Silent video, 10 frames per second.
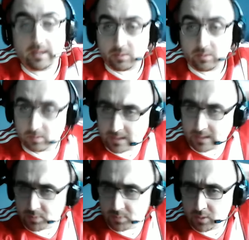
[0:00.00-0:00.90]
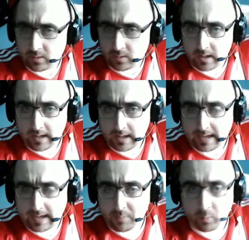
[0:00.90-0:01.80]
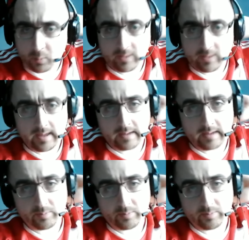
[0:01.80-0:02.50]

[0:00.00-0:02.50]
match between. It came up with a